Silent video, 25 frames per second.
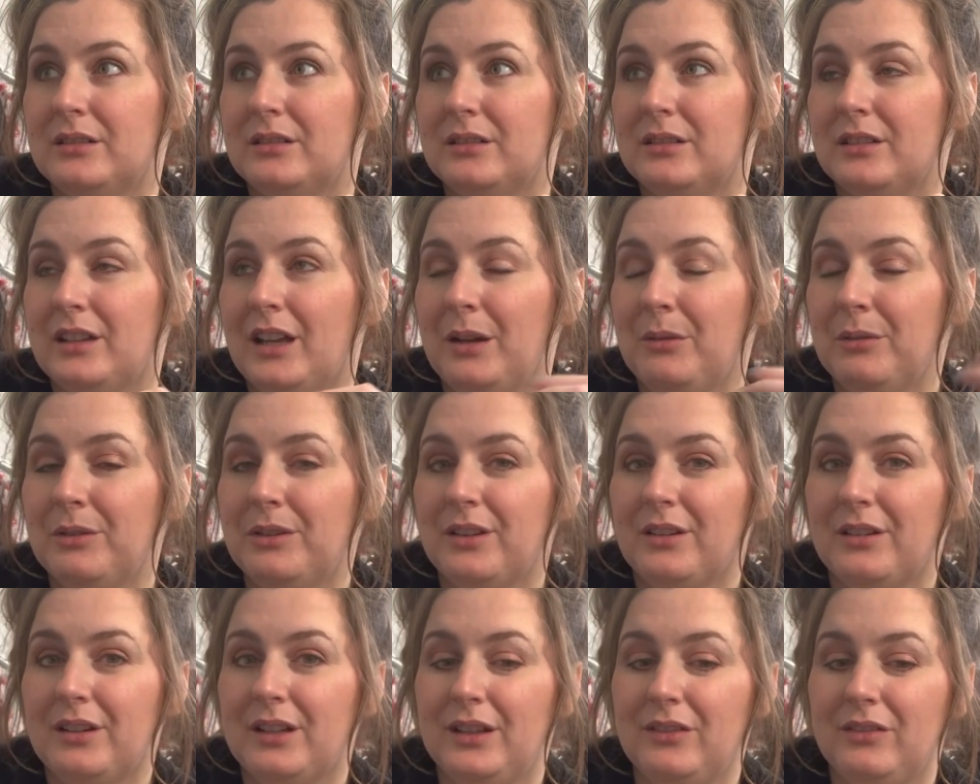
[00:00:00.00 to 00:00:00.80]
that was
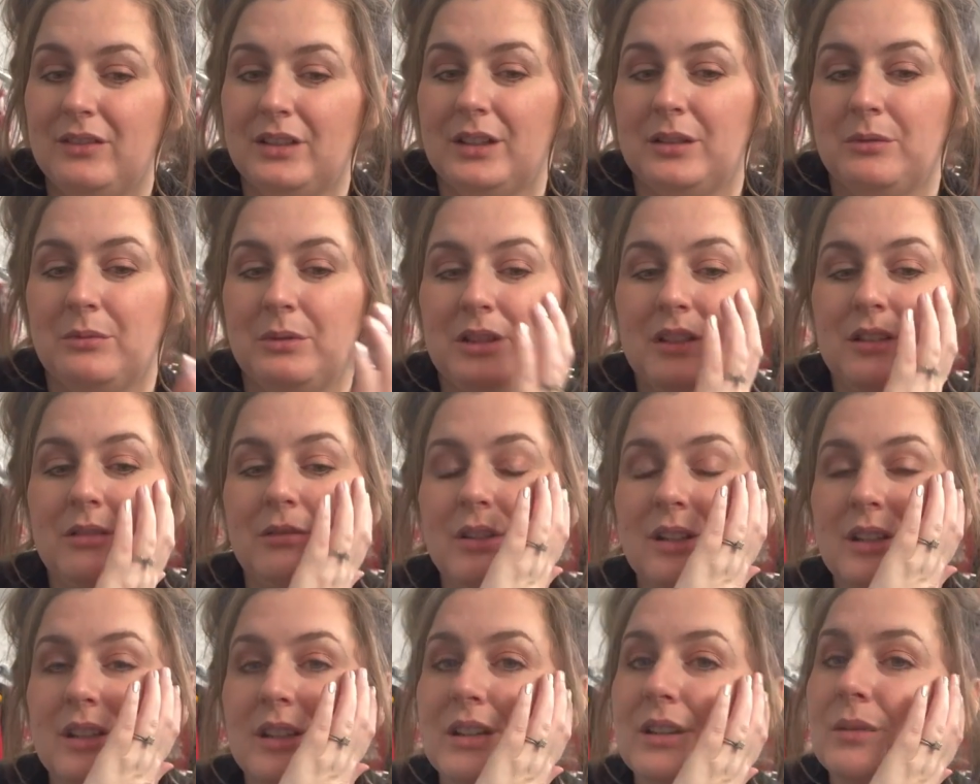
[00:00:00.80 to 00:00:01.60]
our
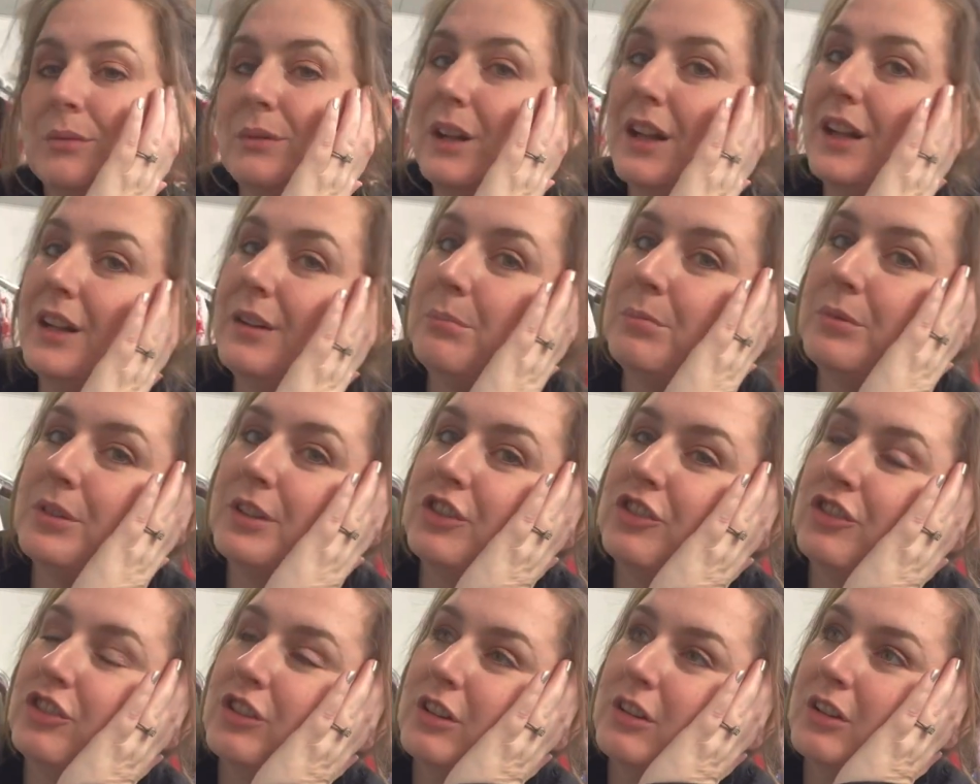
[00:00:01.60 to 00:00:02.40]
evening. We had a pretty
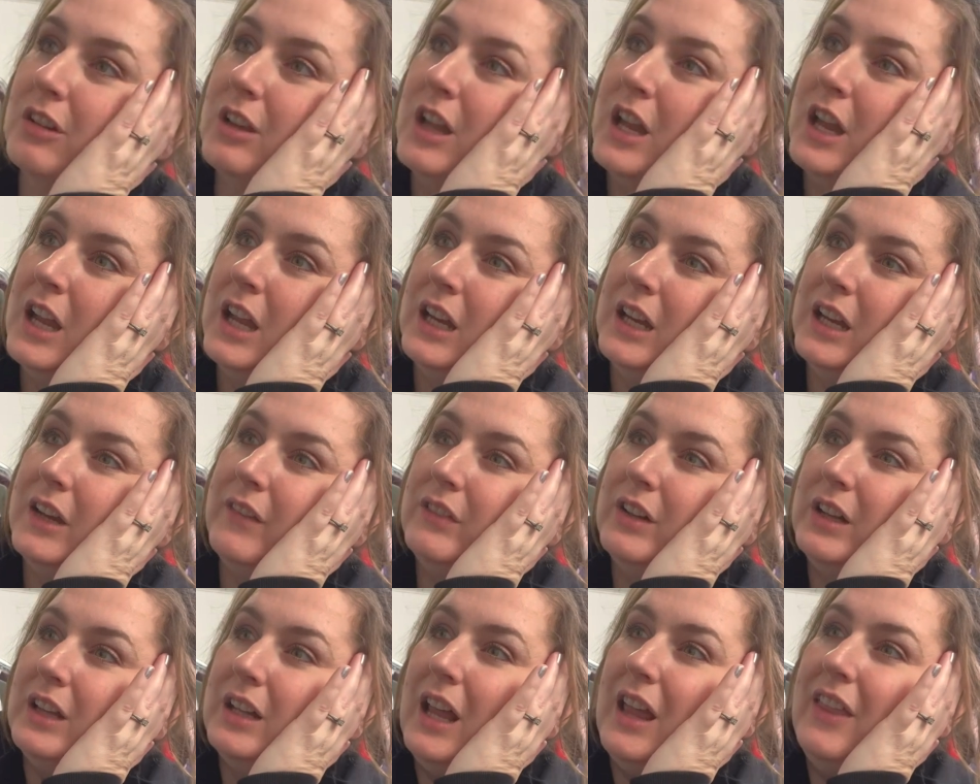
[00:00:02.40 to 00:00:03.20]
chill
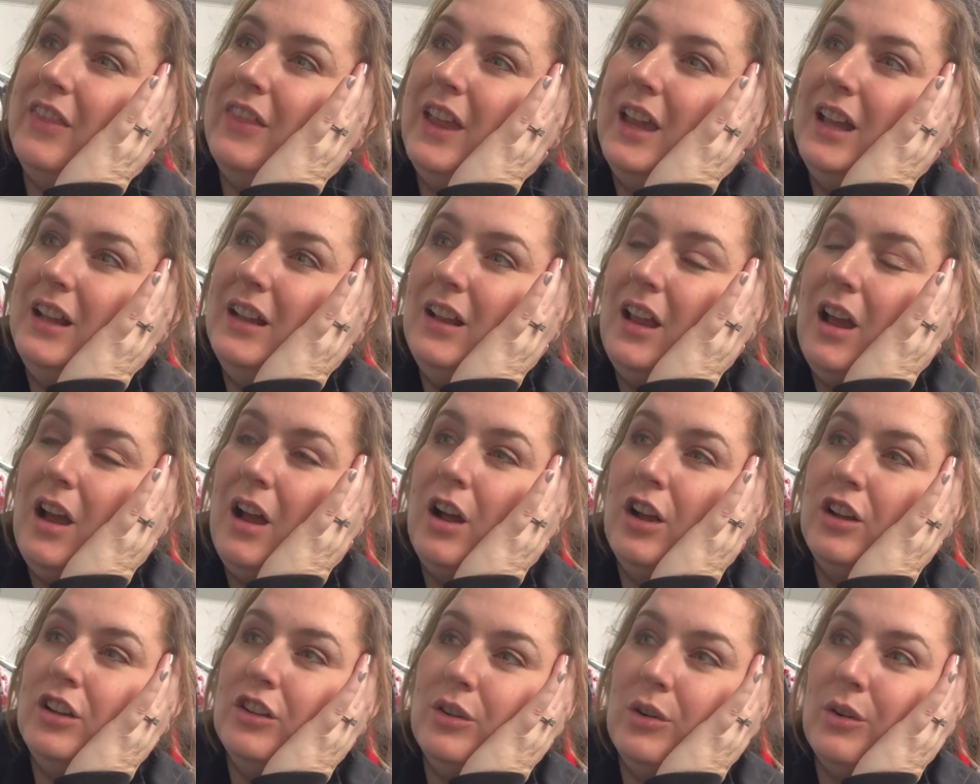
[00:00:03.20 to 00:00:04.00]
evening. And then,
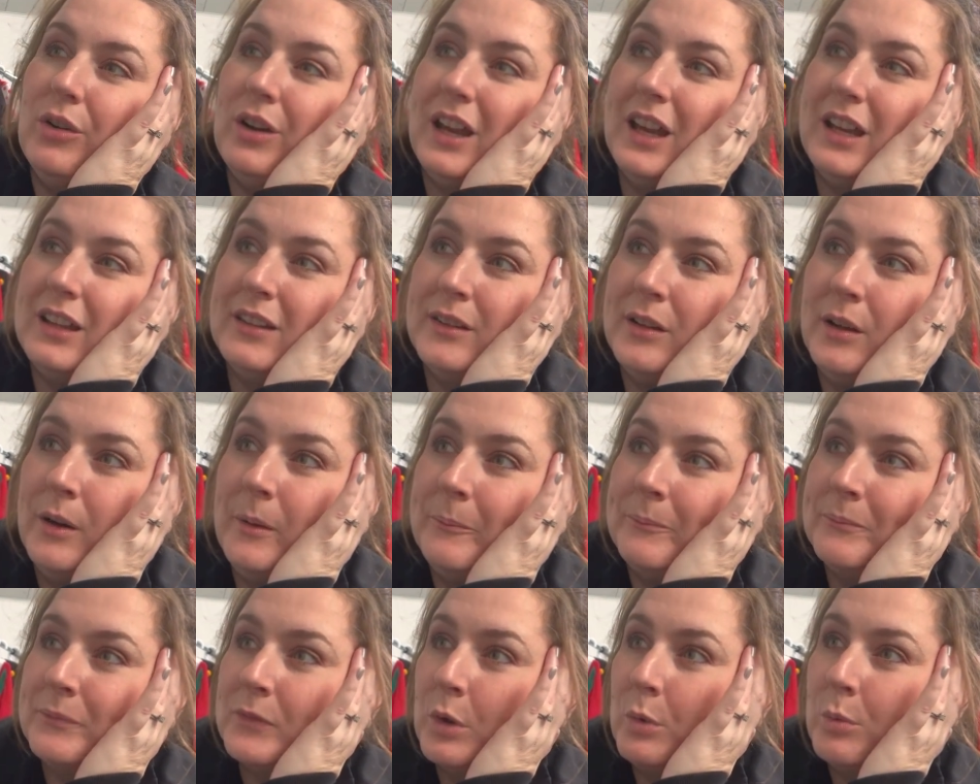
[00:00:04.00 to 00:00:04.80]
okay, so
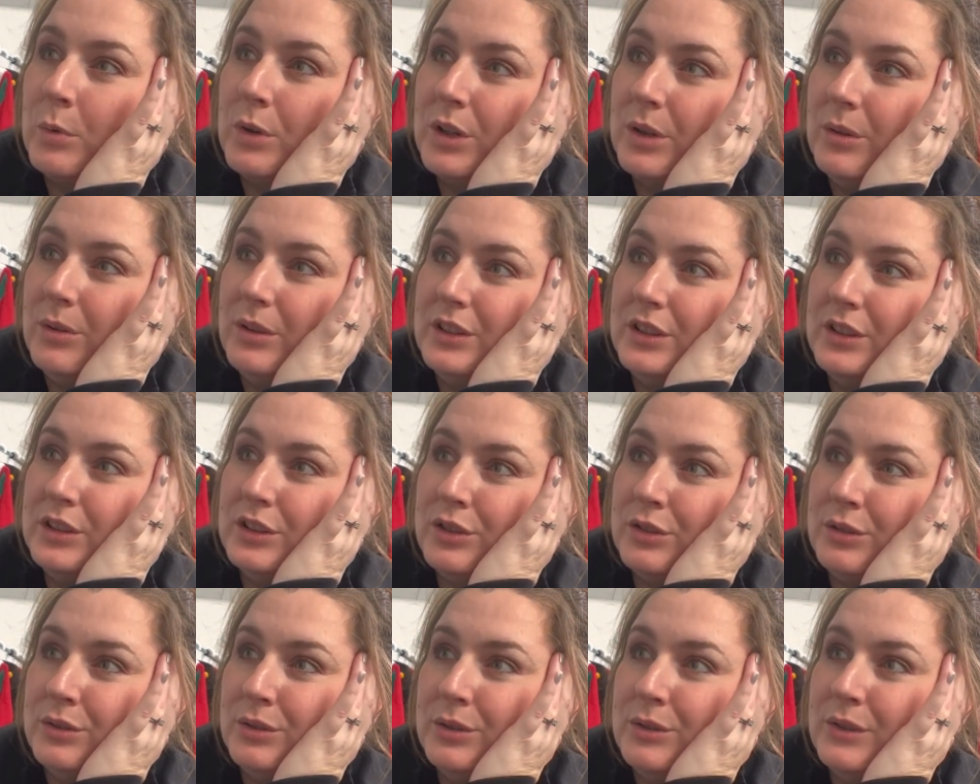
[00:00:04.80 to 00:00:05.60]
we're going on a
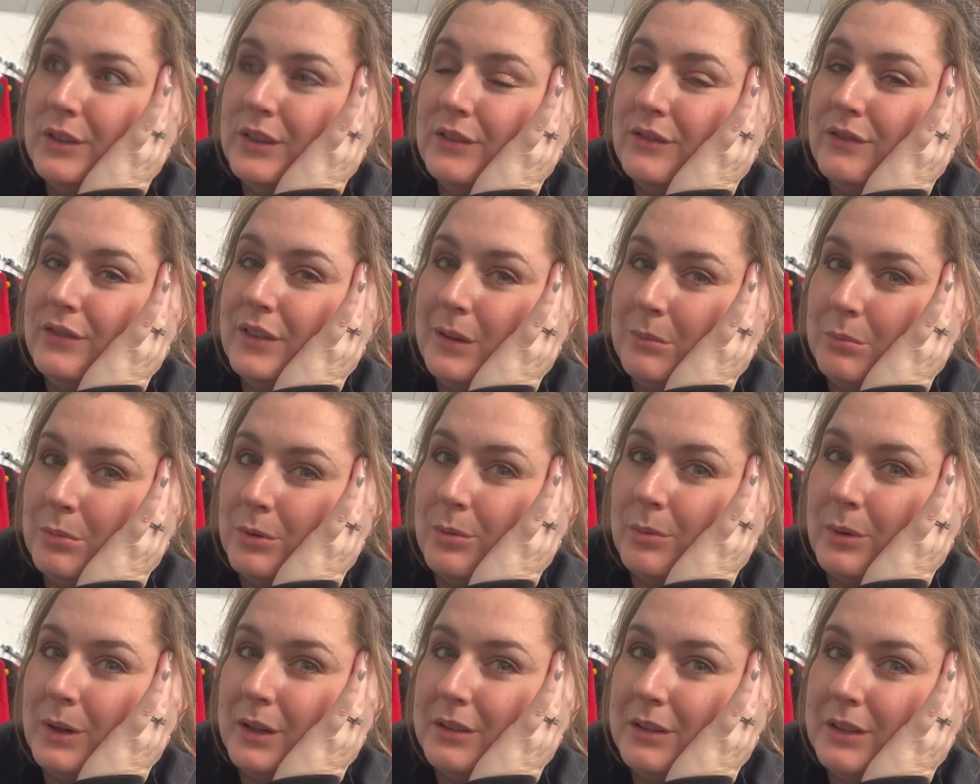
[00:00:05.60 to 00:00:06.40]
cruise in
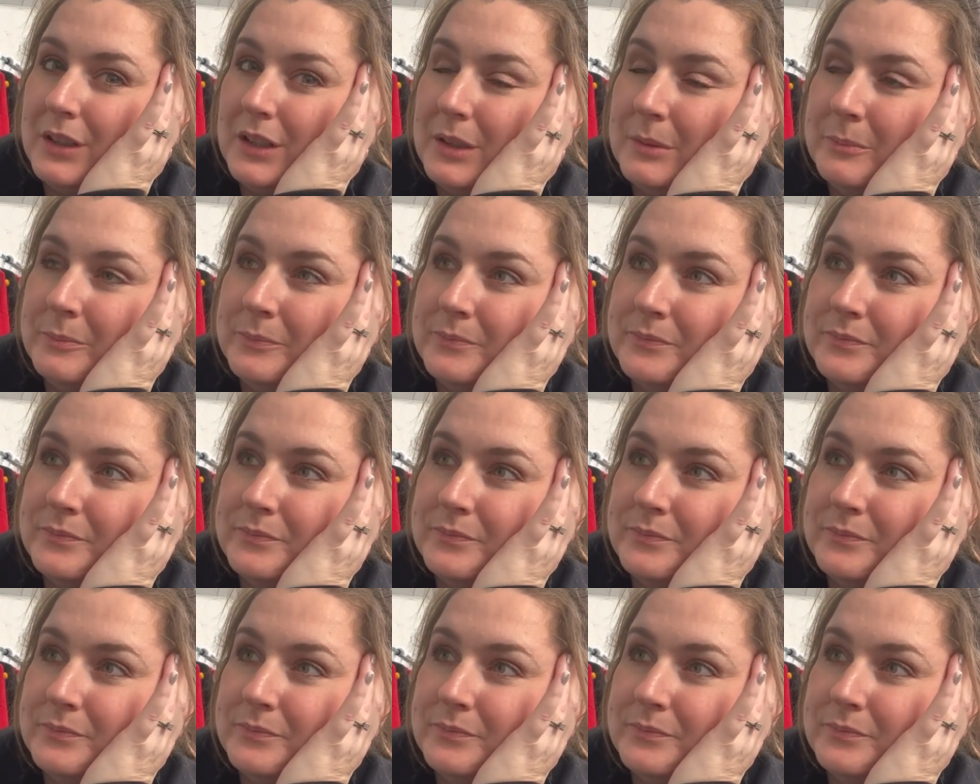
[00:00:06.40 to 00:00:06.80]
February.